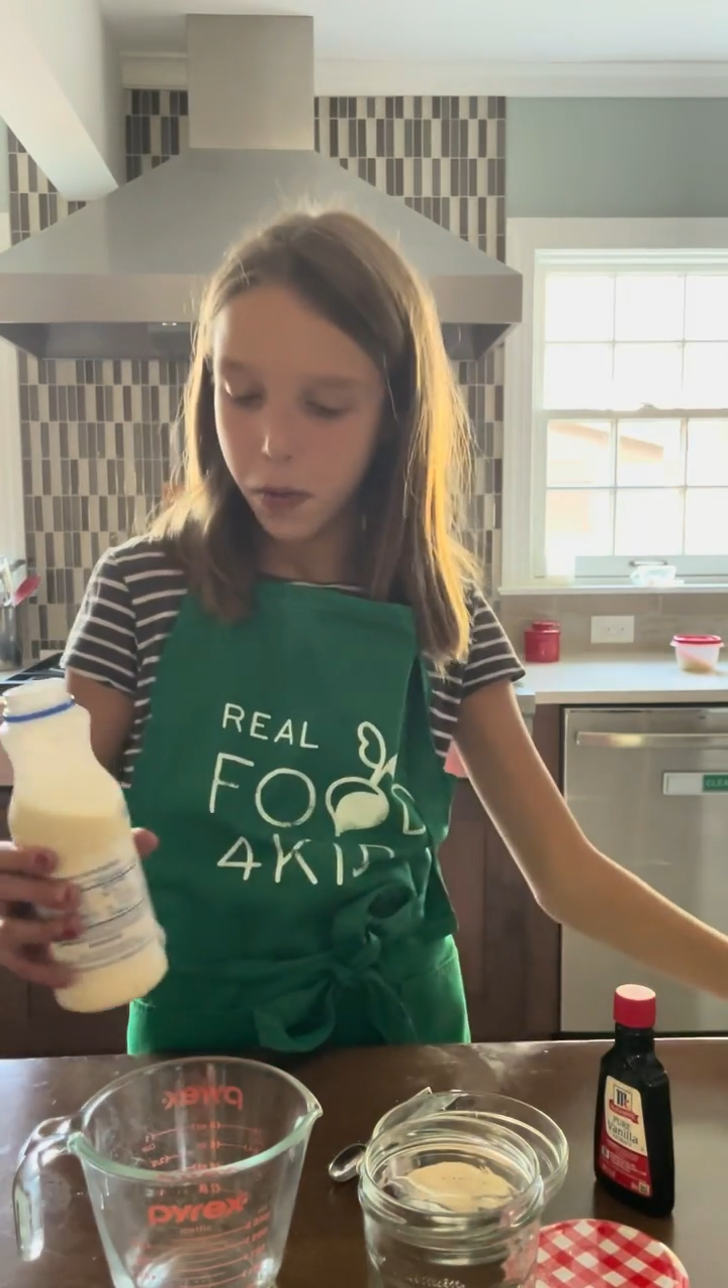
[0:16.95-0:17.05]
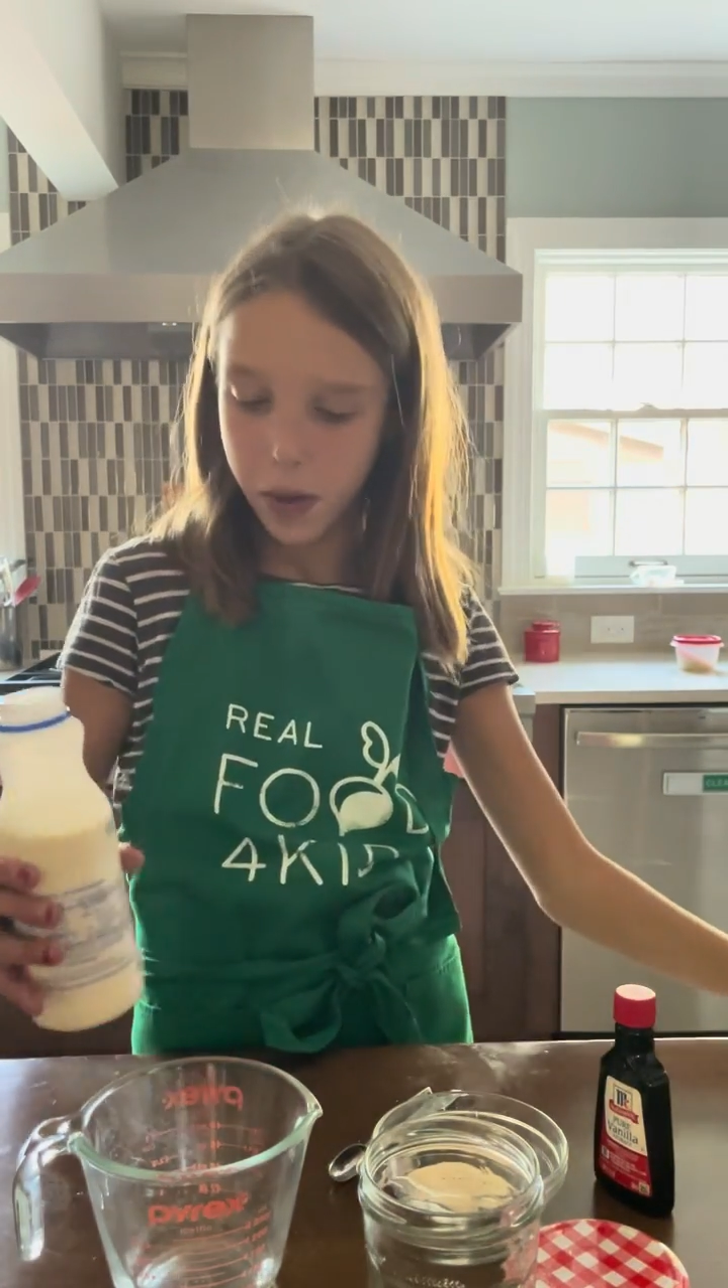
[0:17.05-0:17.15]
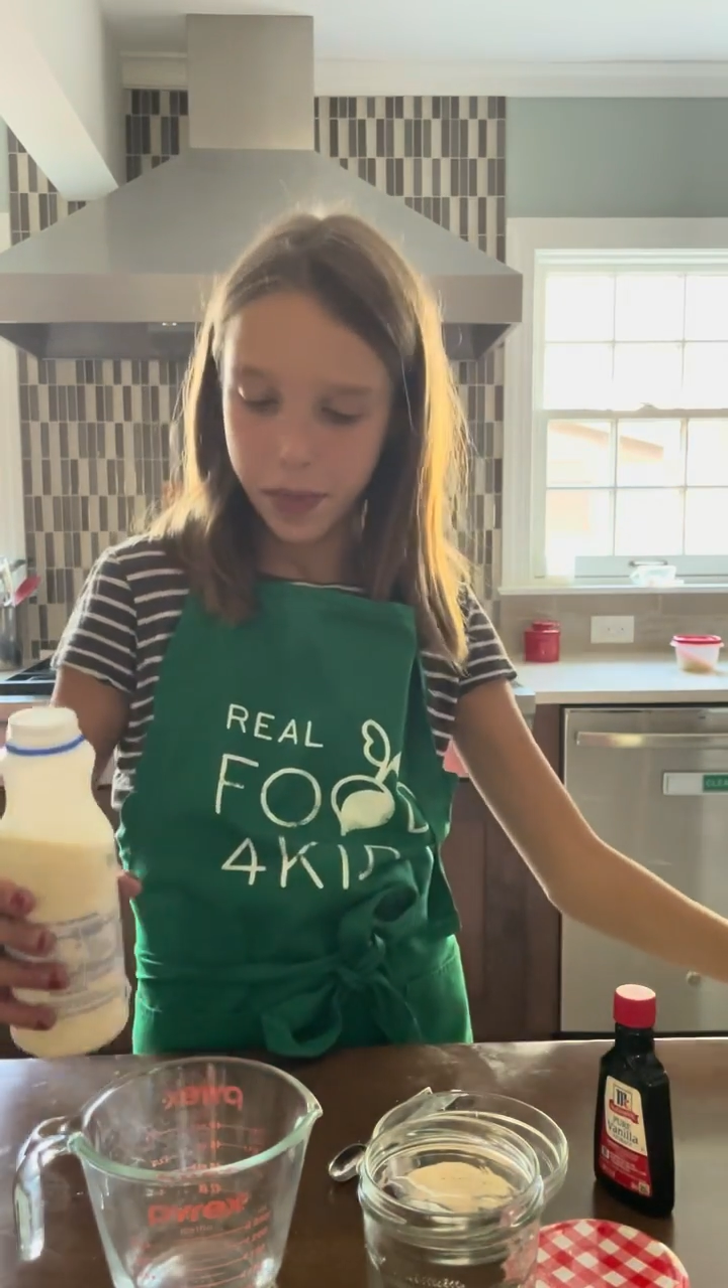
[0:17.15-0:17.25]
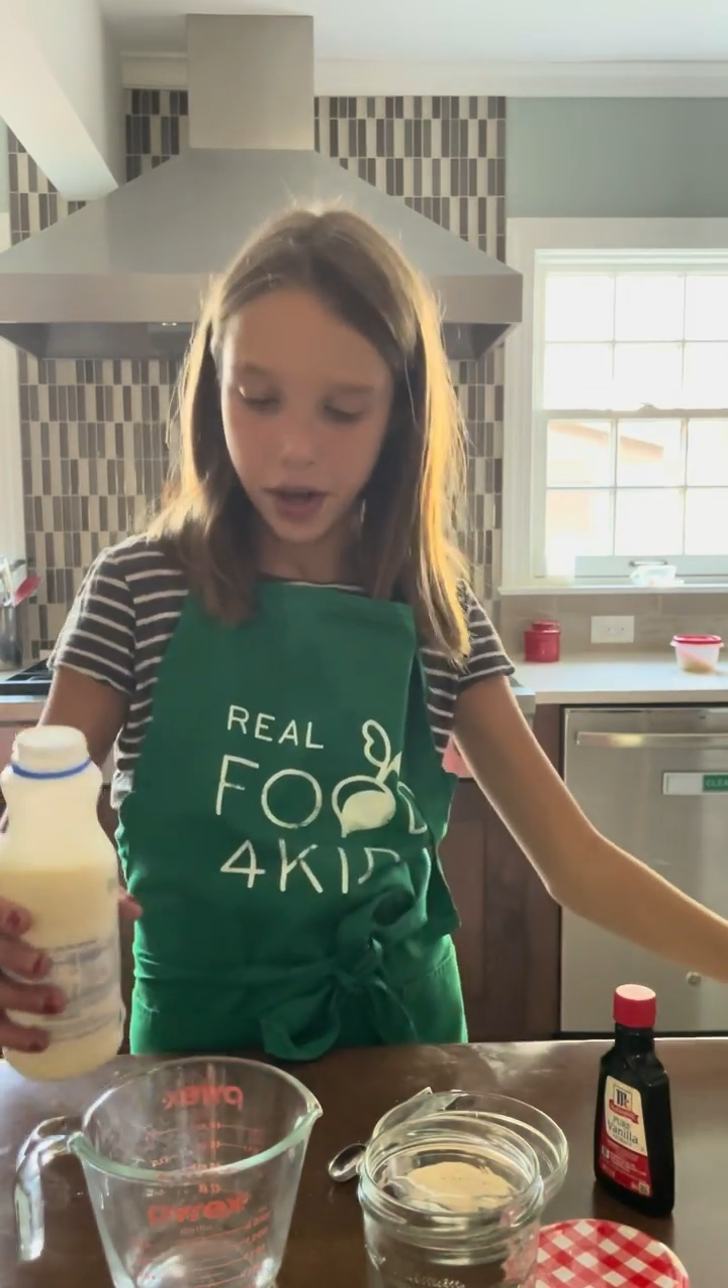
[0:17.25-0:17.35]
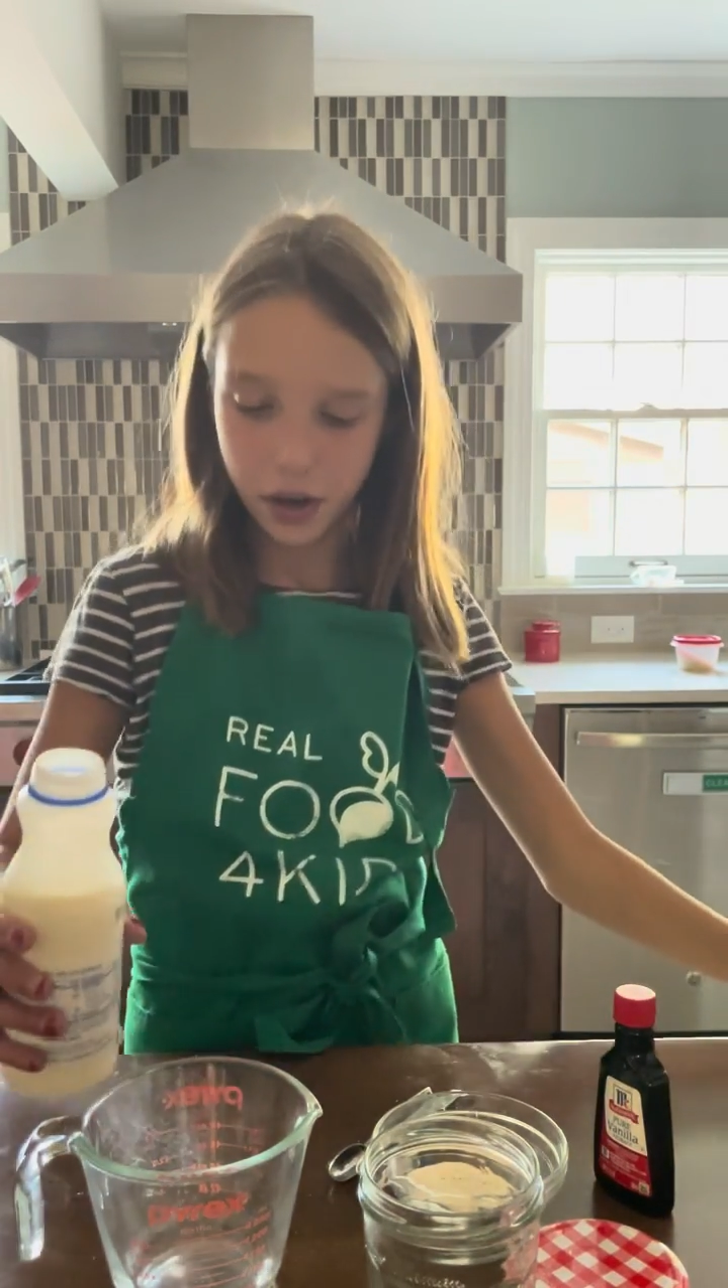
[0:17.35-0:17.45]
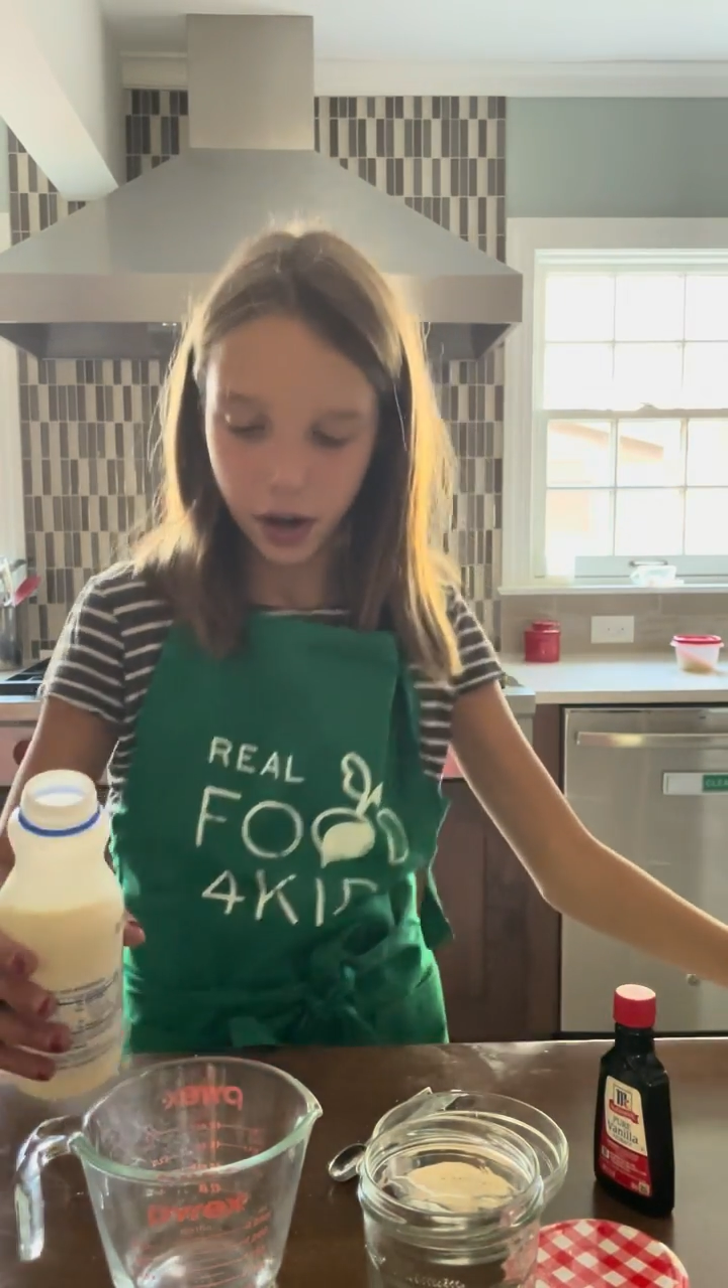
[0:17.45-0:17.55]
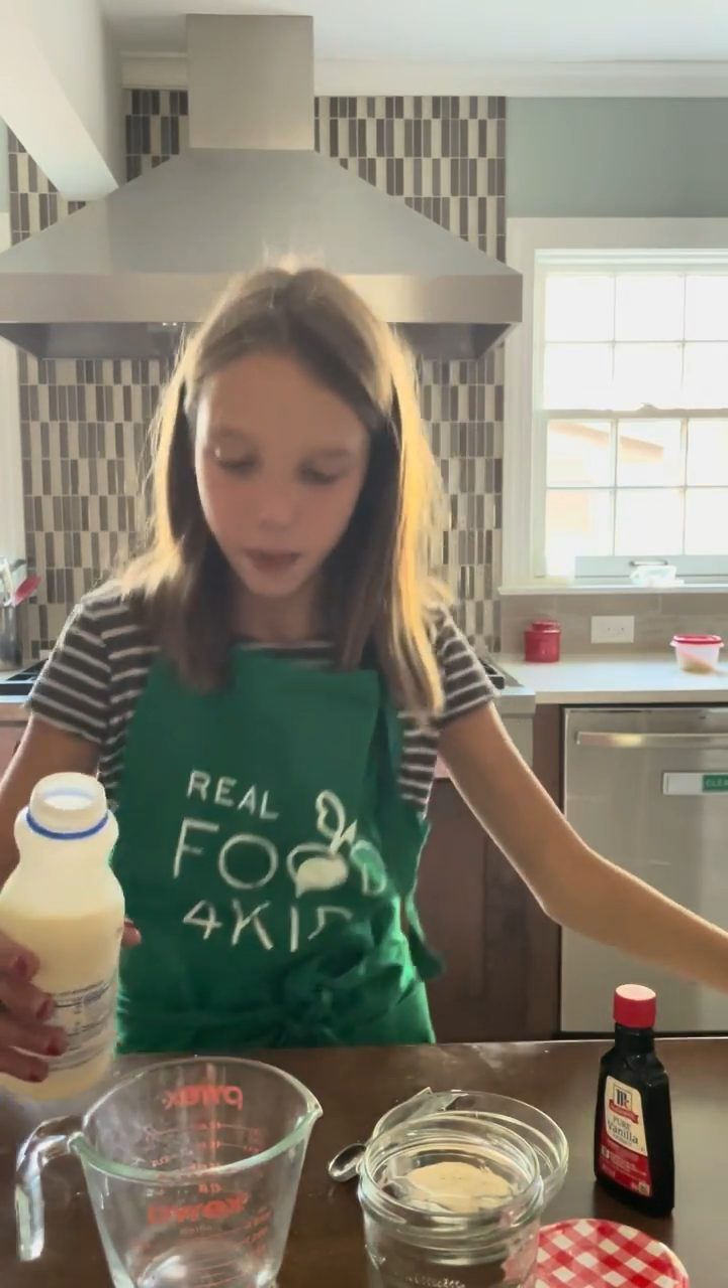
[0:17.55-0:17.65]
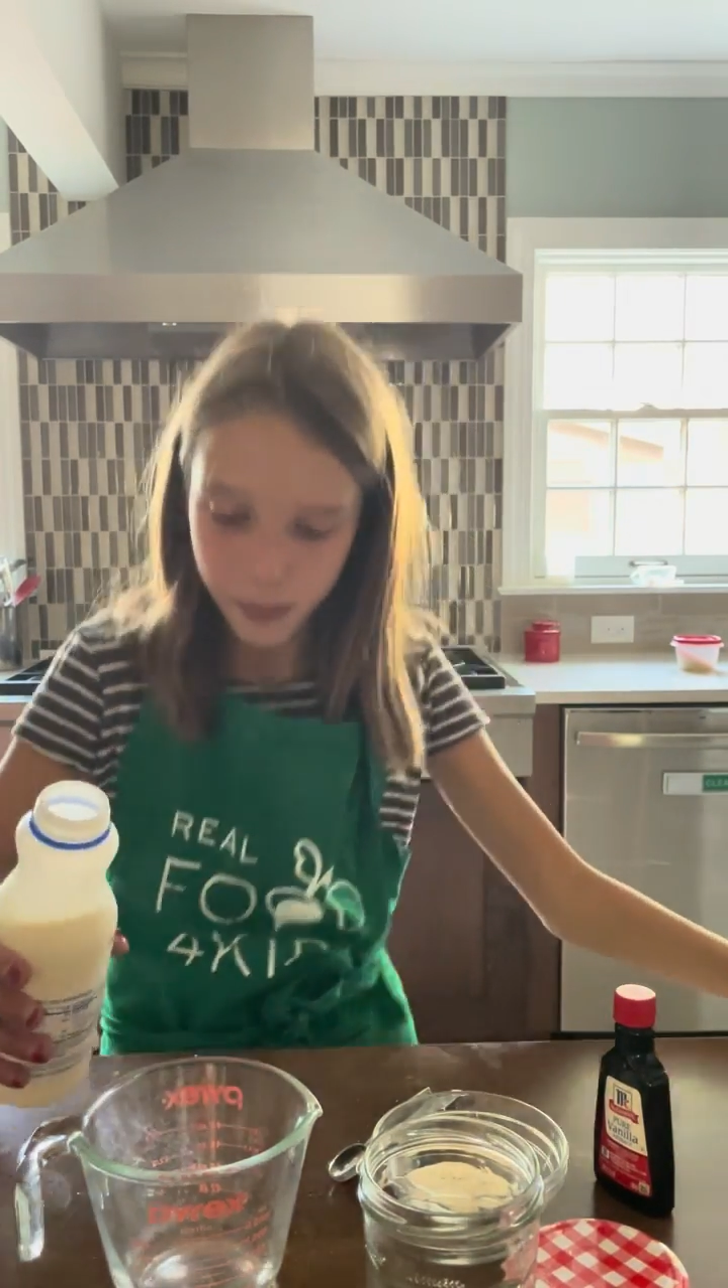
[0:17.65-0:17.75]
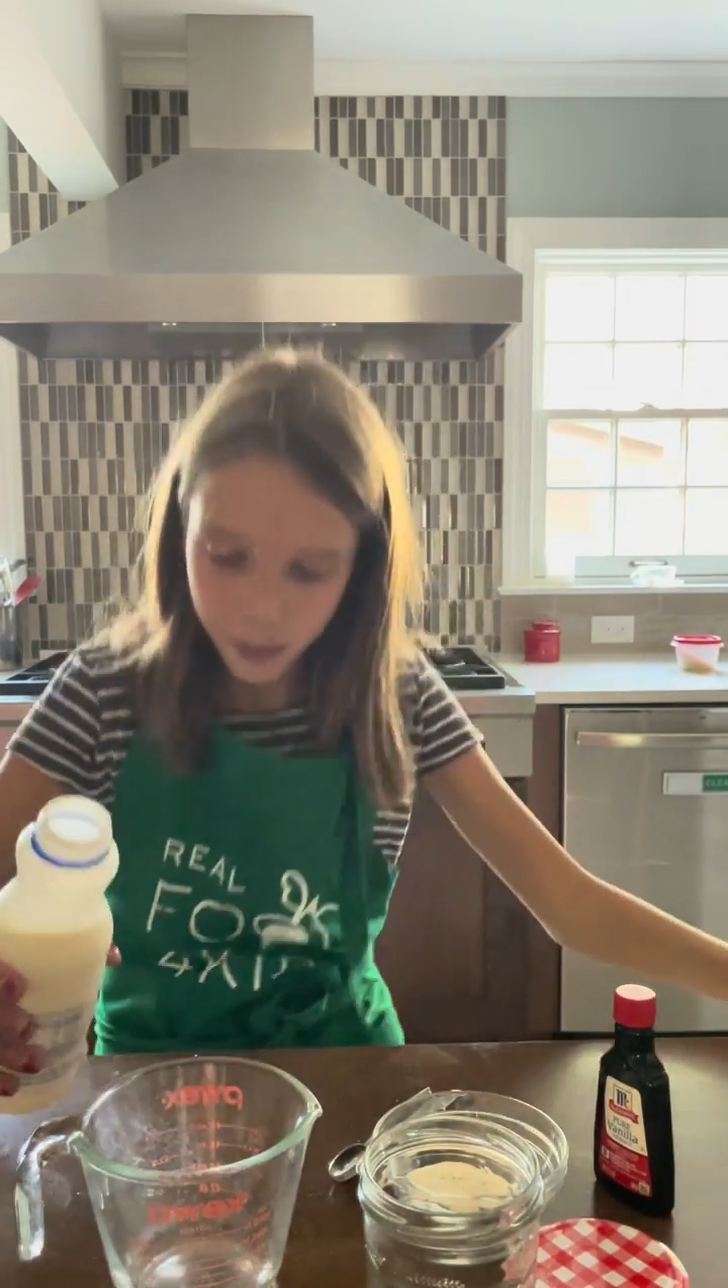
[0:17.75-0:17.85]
whipping cream.